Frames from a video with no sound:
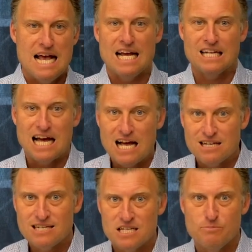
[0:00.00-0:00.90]
and
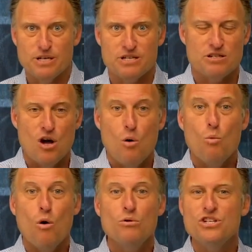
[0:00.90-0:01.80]
last aspects,
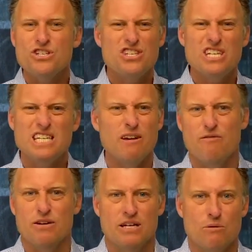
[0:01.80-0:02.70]
what would you see
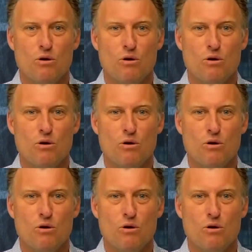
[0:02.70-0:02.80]
differently?